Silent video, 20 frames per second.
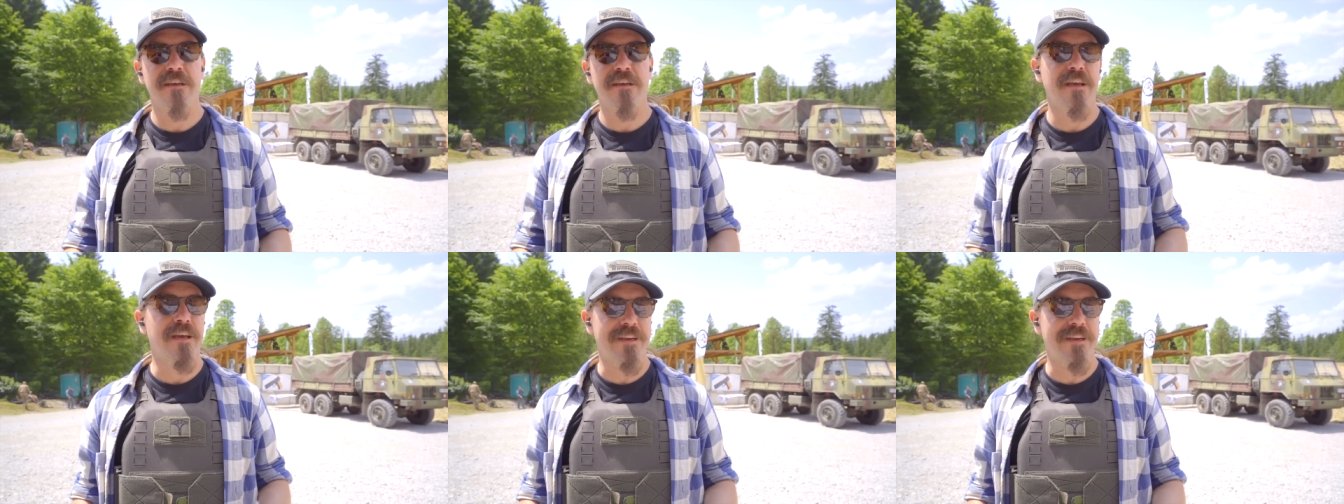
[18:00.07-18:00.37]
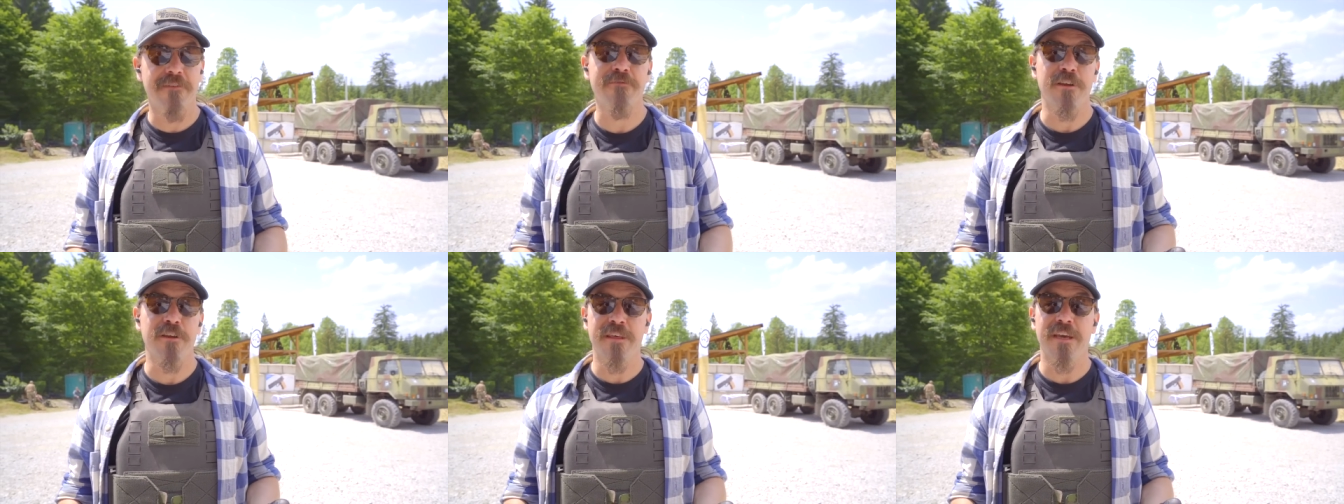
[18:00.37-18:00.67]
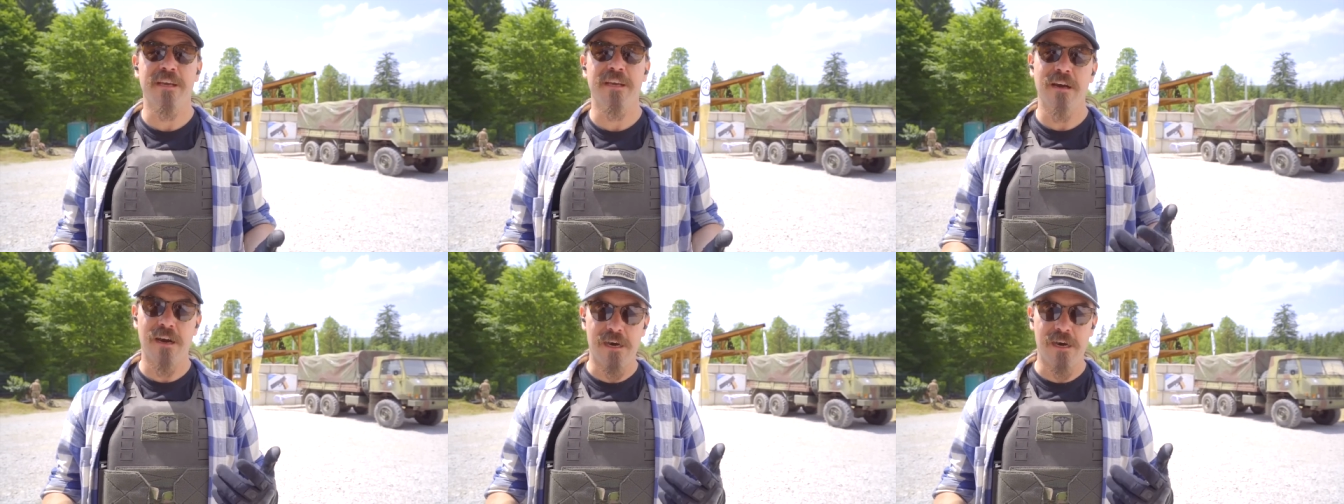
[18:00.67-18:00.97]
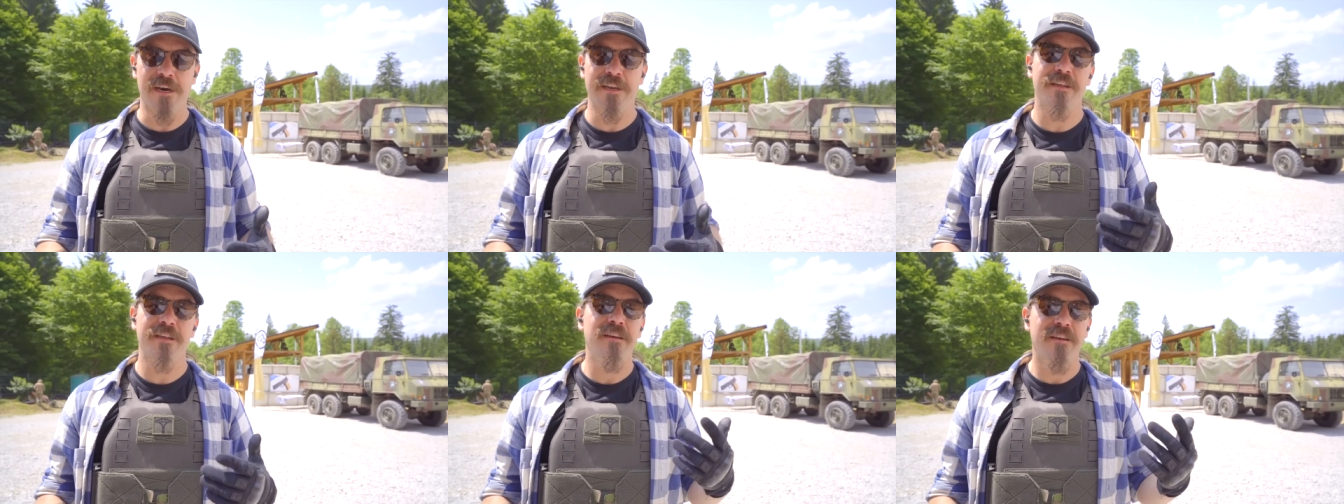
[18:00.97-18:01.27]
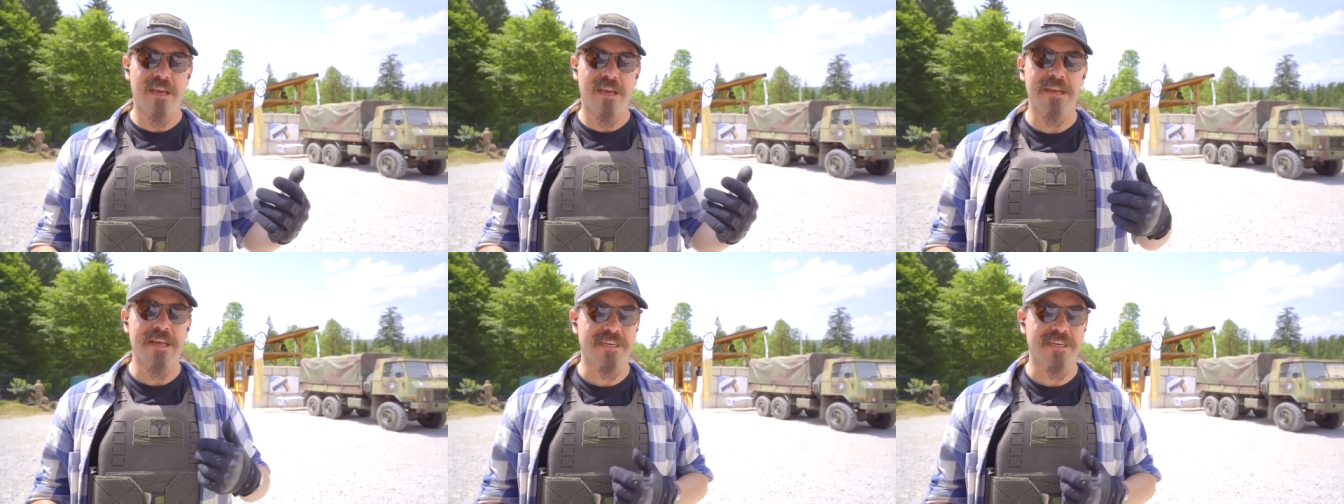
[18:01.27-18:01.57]
and everything on
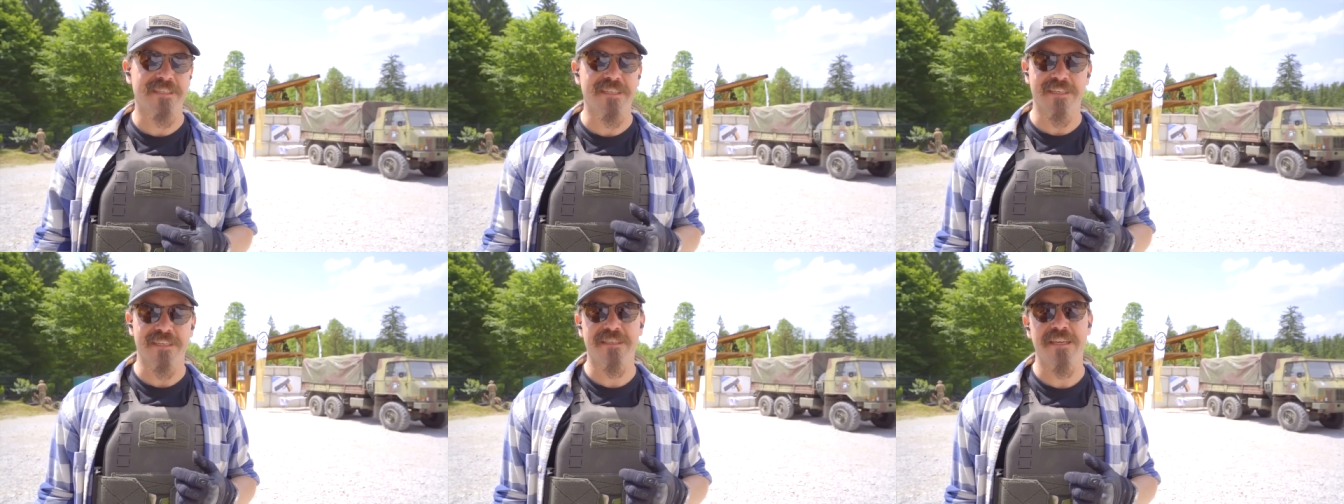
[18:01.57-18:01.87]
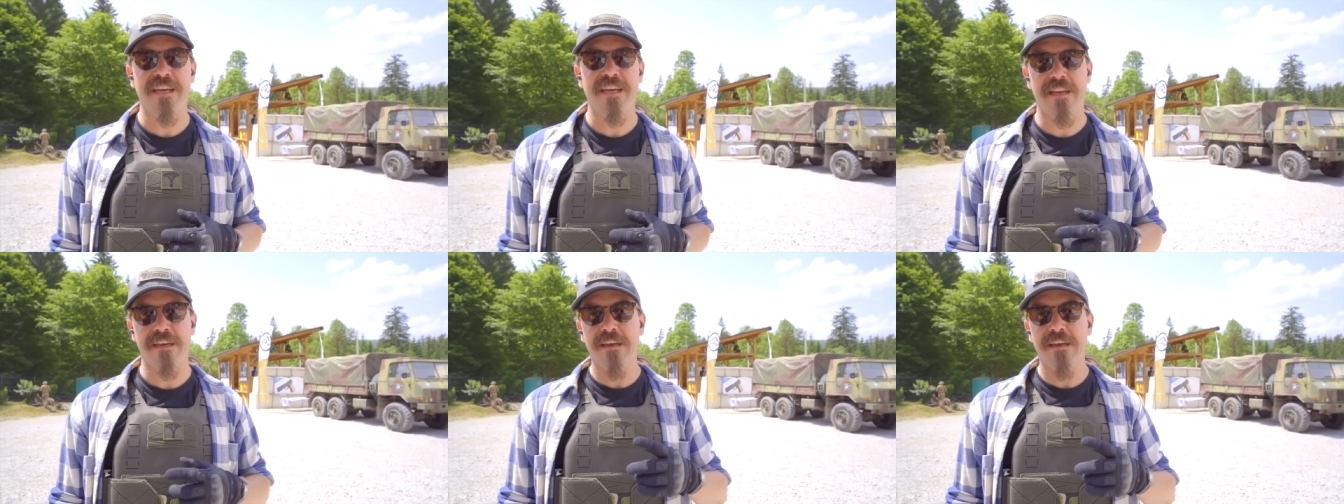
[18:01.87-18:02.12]
an X16.